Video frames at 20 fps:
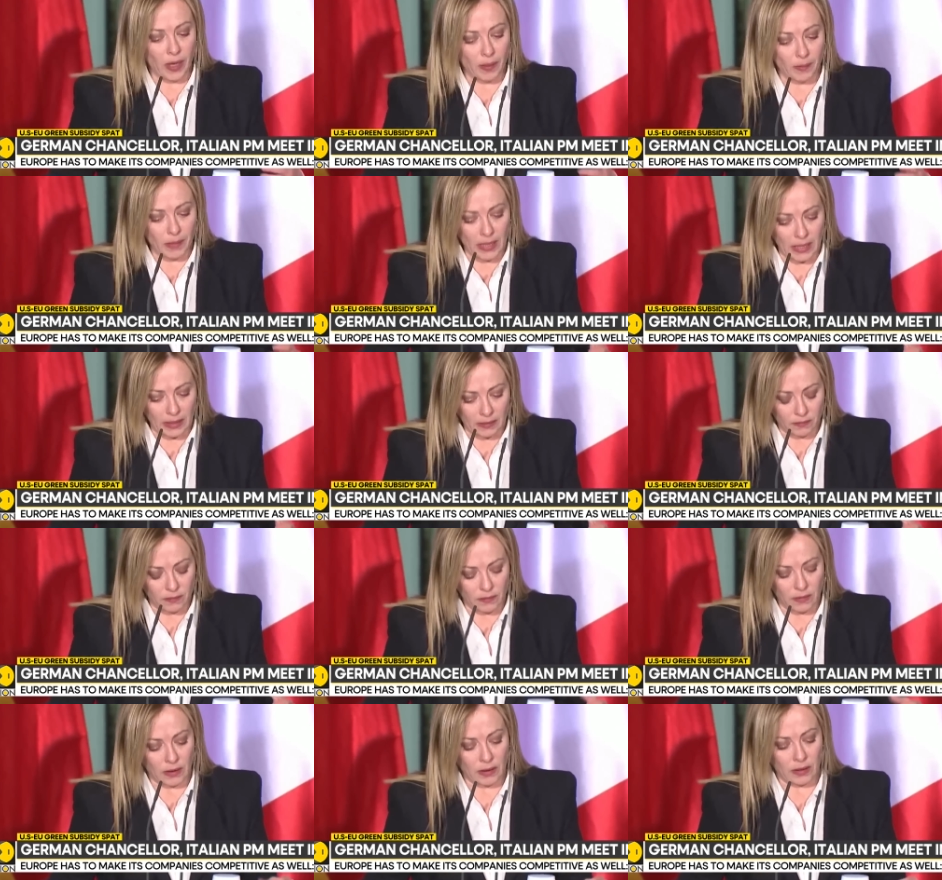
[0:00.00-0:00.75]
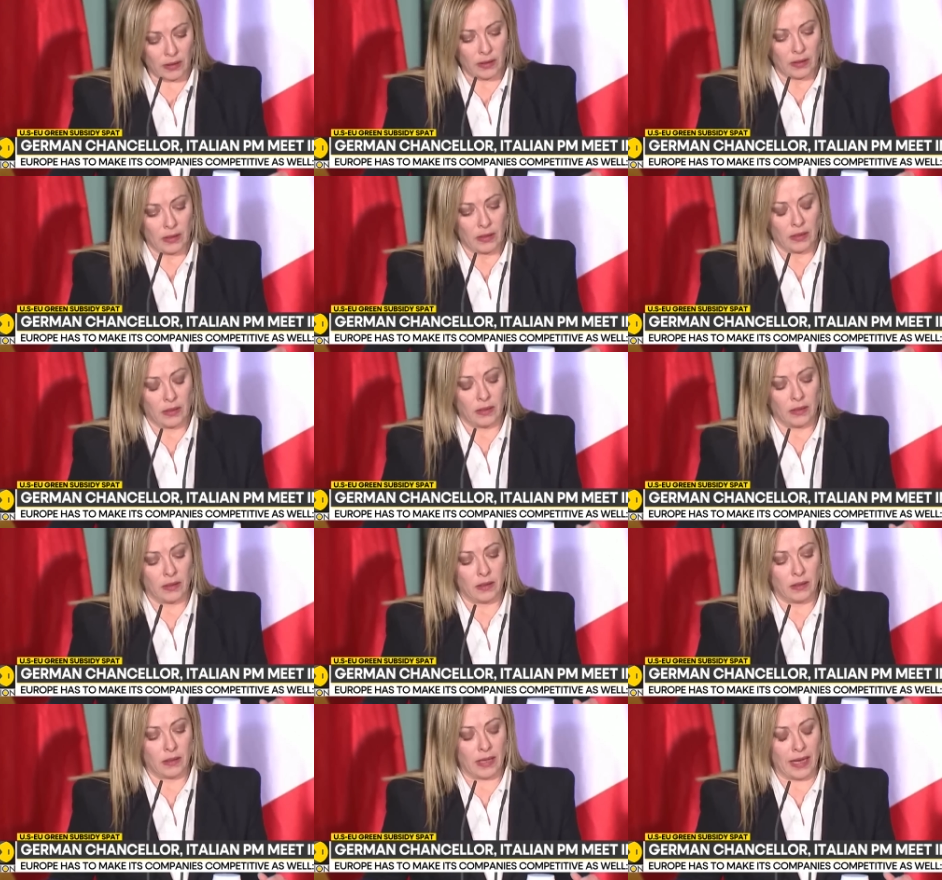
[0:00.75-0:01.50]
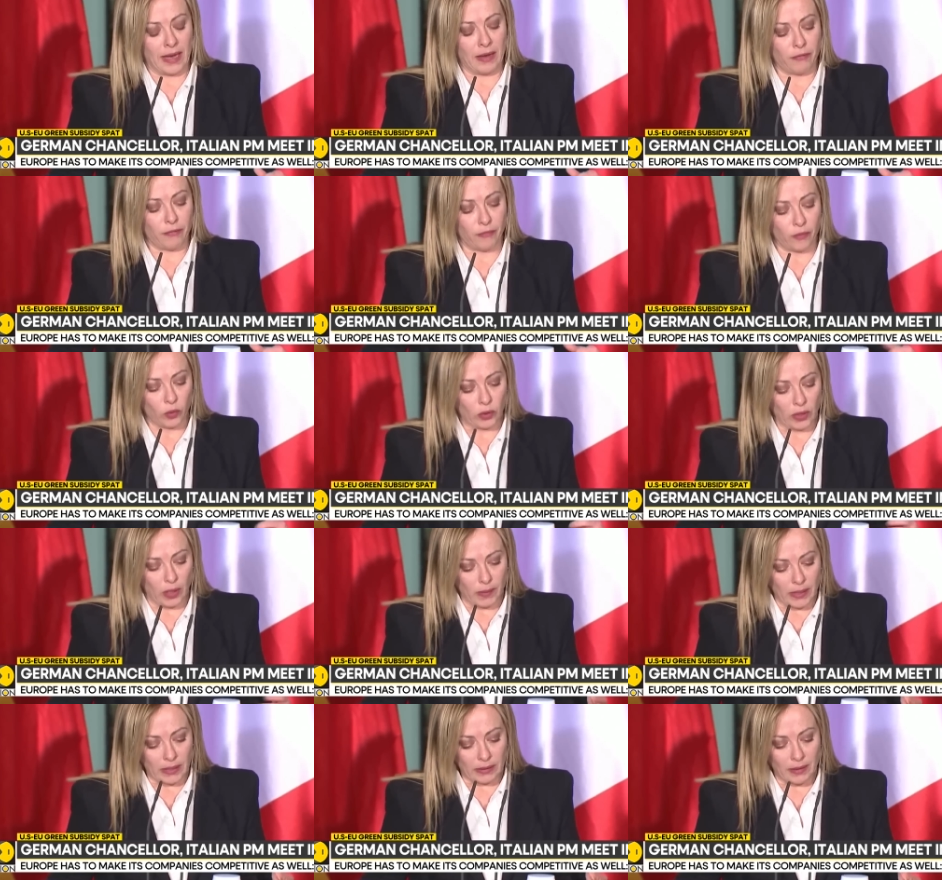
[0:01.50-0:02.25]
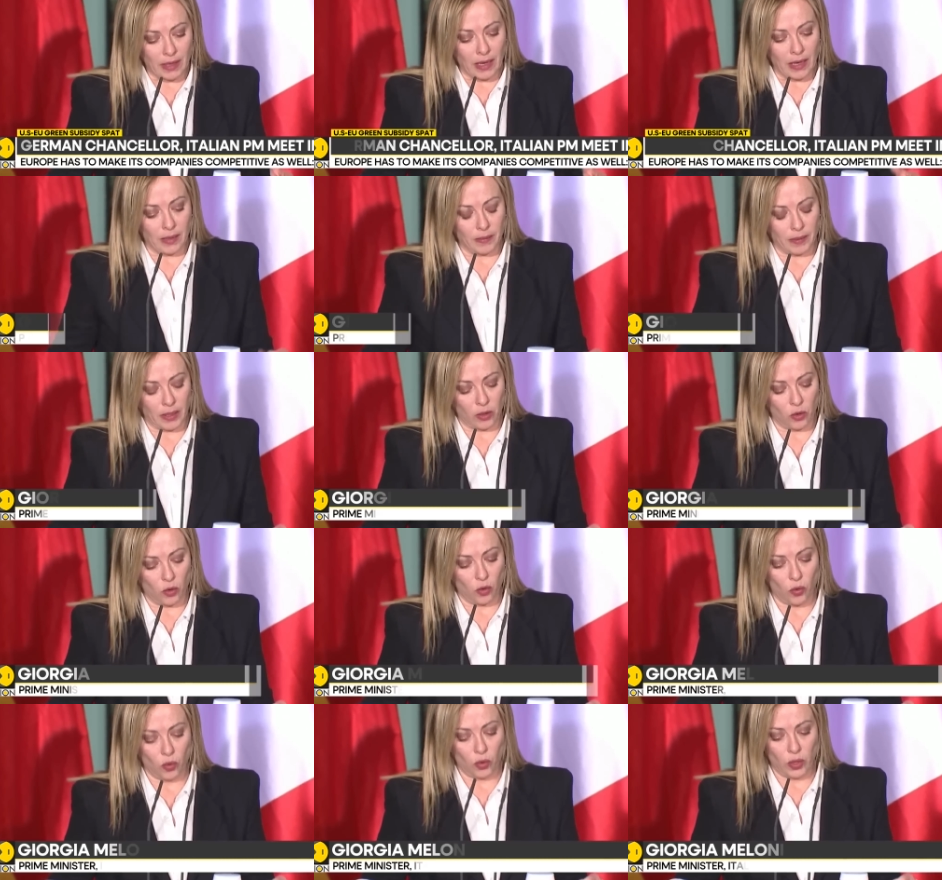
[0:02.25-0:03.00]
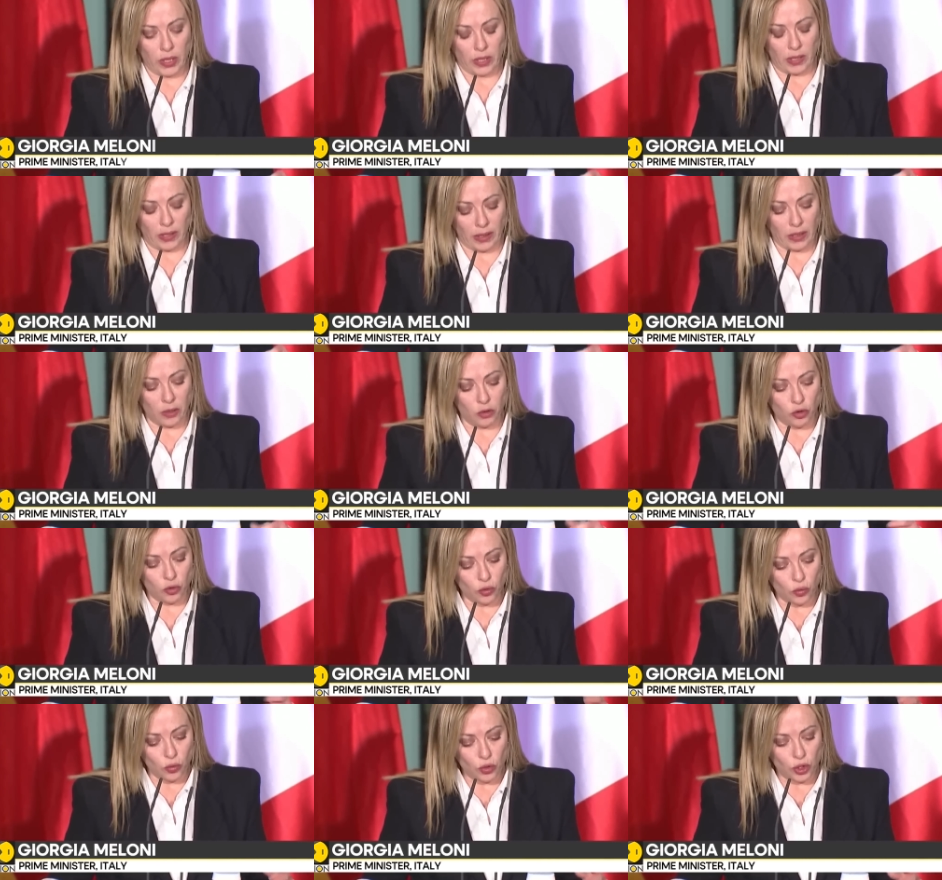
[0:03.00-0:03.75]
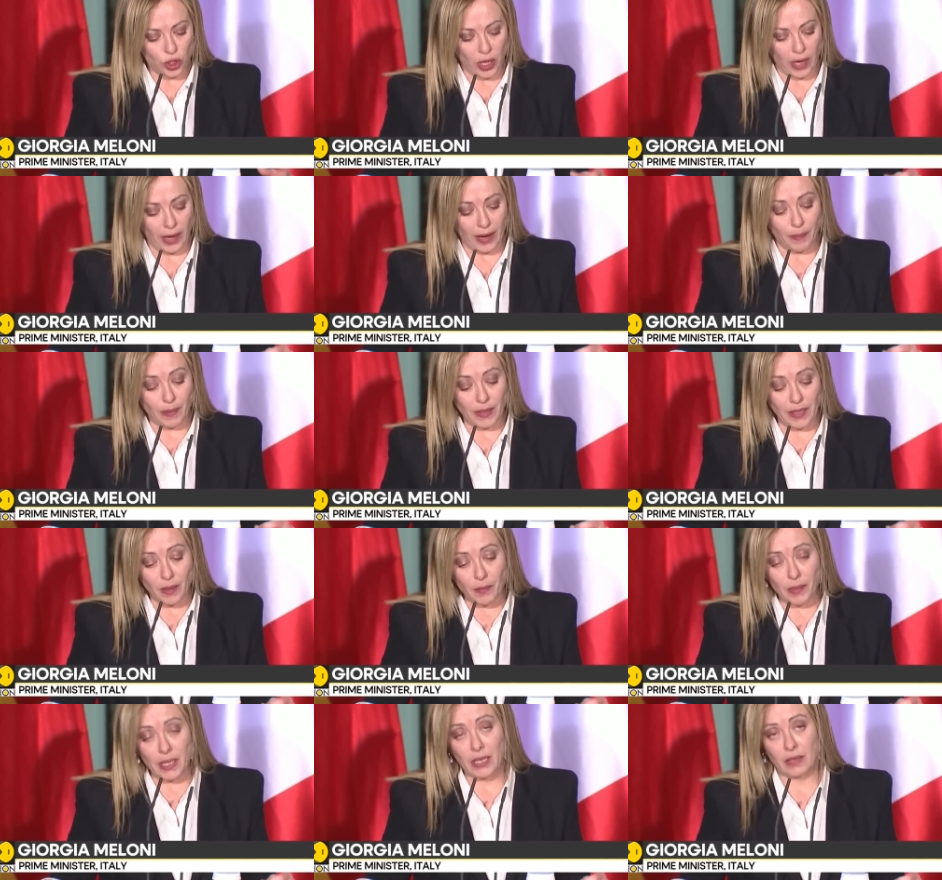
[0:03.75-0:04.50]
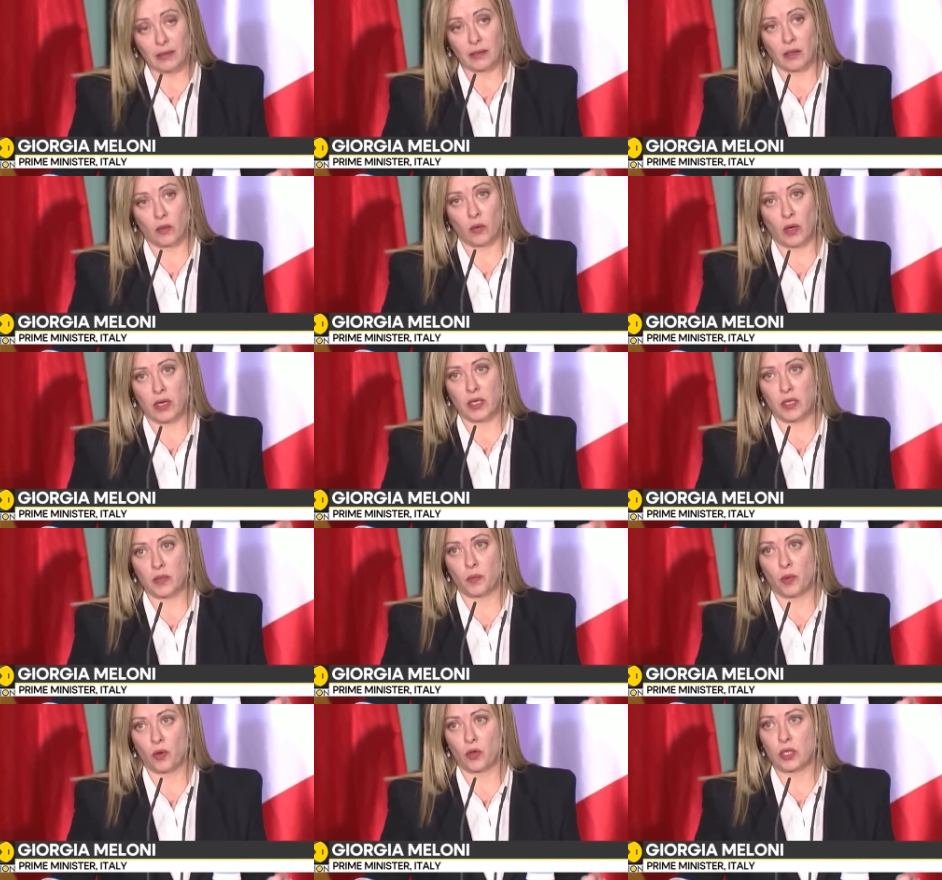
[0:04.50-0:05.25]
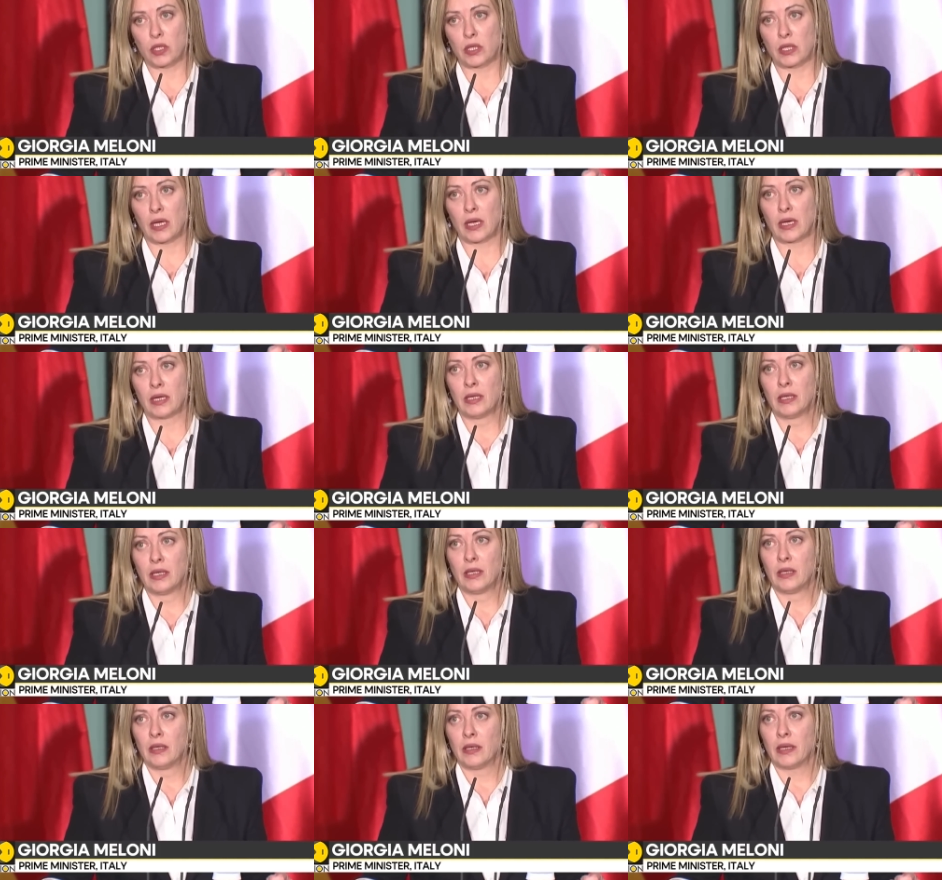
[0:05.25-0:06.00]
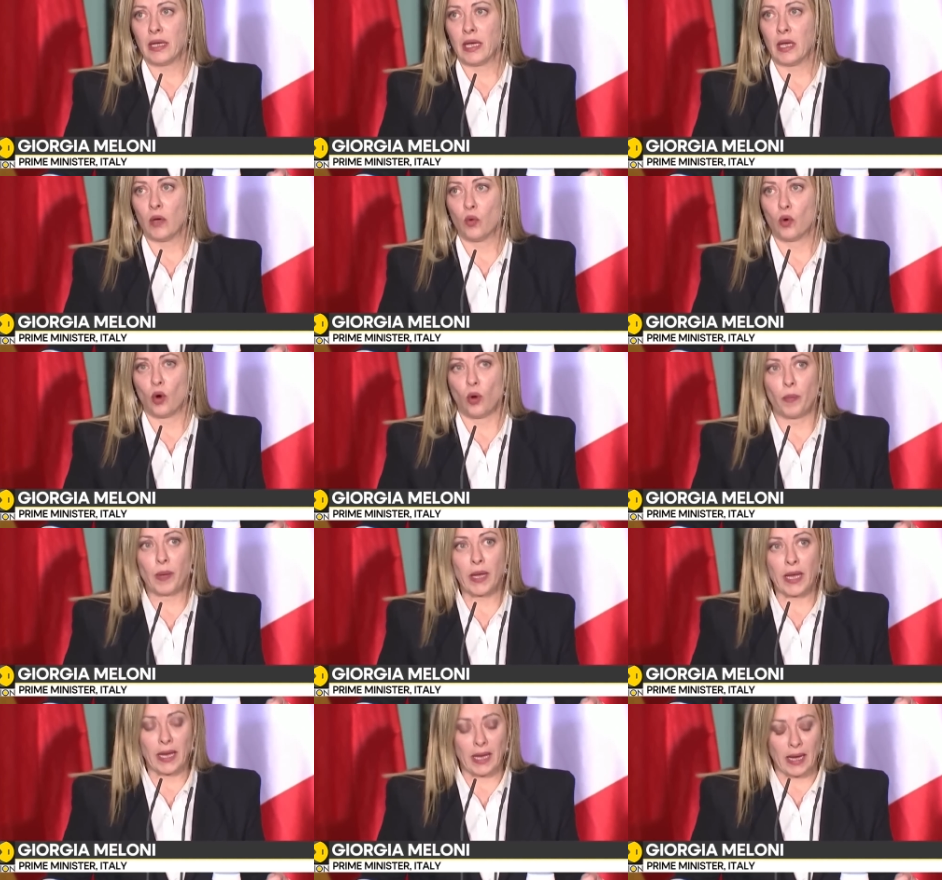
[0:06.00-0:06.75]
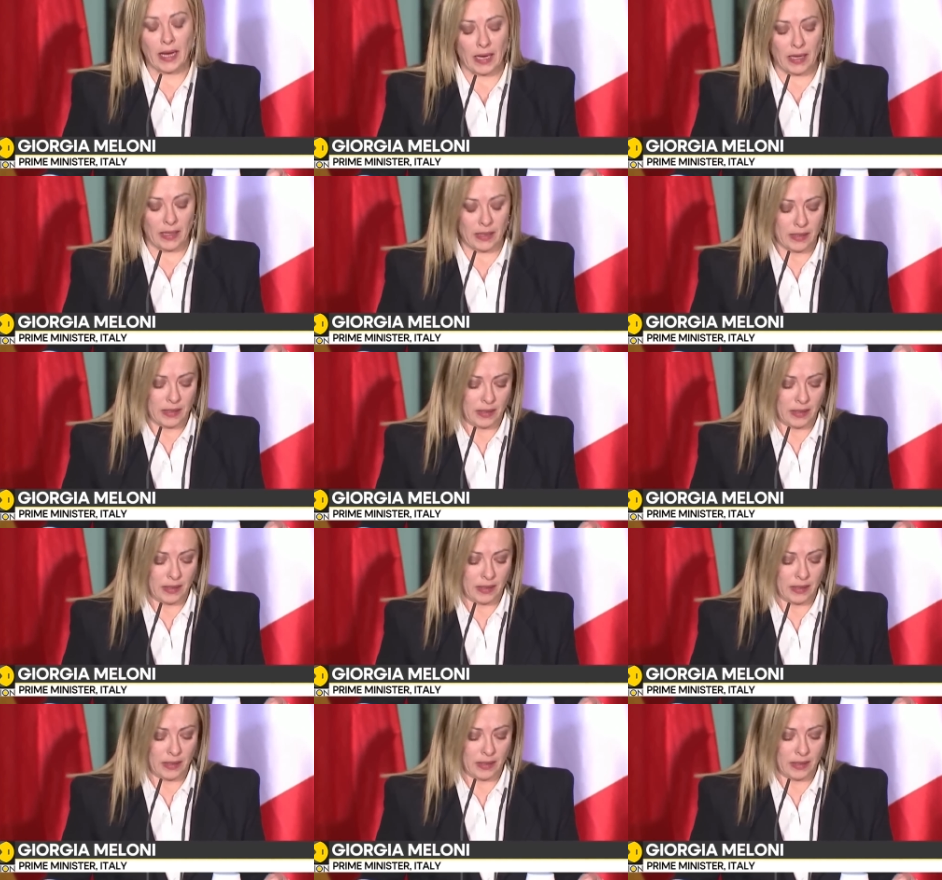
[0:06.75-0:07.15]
Eh, of course, it is also very important for us to find a European answer very quickly in order